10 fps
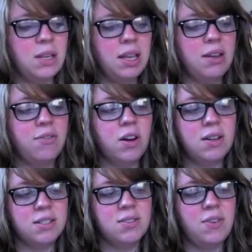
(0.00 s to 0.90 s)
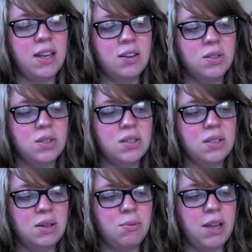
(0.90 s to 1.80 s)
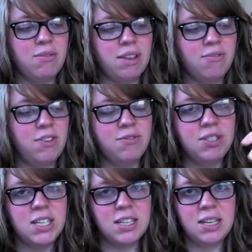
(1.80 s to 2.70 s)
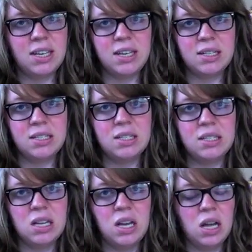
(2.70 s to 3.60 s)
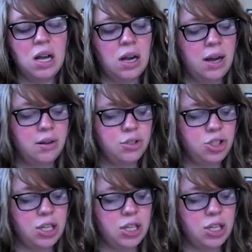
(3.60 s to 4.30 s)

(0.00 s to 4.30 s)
If all else fails and we have like 15 kids, I'll